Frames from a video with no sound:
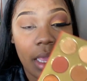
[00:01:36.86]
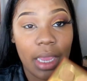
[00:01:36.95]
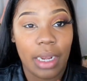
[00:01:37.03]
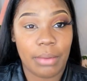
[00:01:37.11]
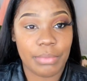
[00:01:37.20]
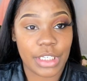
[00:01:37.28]

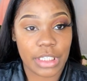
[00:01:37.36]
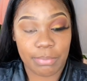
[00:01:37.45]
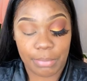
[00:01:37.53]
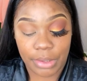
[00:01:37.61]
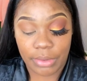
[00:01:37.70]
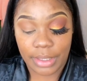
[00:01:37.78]
And I'm
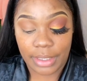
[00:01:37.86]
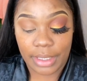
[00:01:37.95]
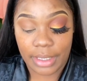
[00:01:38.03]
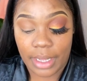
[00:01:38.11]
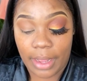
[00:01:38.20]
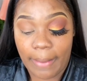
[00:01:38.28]
just building
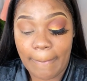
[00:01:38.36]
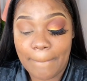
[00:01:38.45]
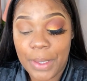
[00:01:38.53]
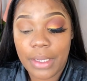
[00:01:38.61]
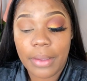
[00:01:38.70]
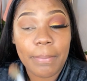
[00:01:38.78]
it
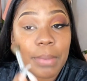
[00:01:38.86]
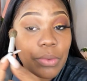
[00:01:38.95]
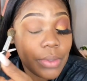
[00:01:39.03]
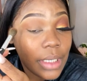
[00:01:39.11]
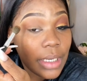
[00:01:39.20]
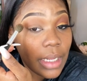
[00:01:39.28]
up,
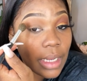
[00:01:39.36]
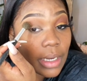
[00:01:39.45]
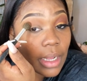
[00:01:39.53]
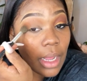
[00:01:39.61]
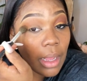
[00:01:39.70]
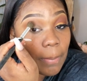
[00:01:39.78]
building
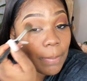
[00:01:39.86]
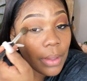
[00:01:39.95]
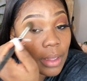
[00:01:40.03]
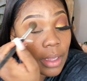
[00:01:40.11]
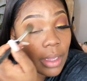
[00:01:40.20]
it up